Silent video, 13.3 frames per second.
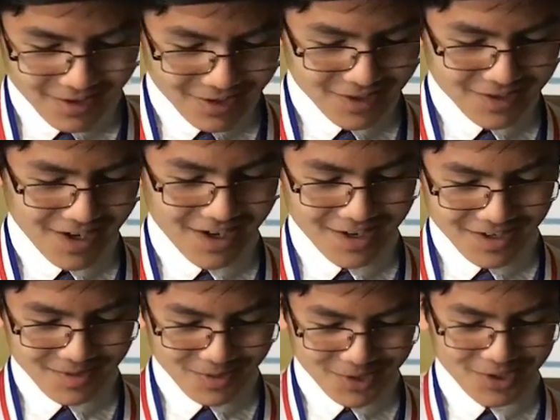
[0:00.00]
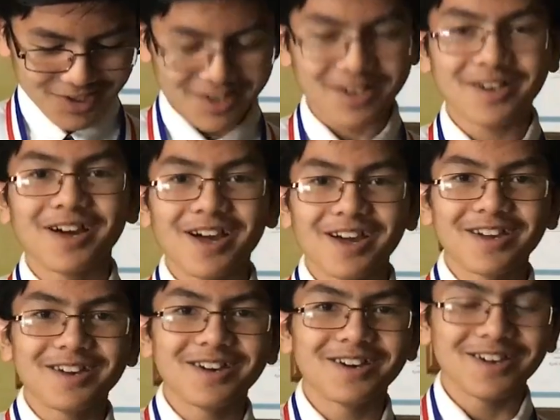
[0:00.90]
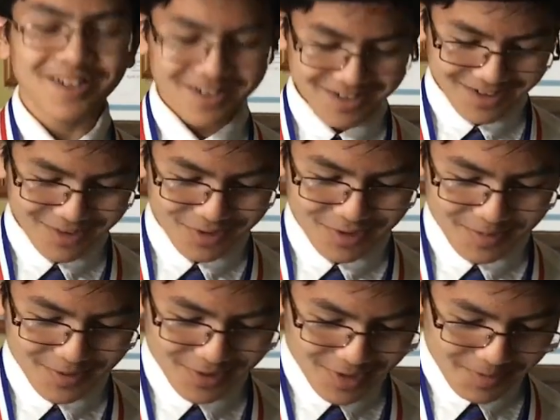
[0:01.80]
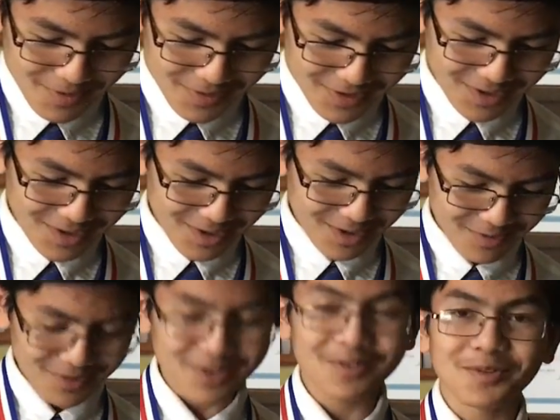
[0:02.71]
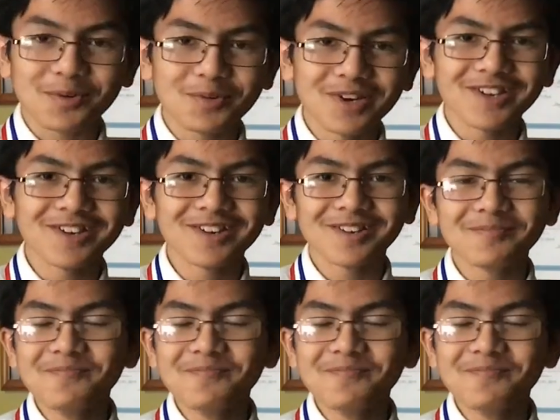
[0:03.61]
lucky tie, which uh, I uh, contribute some of the reason for winning.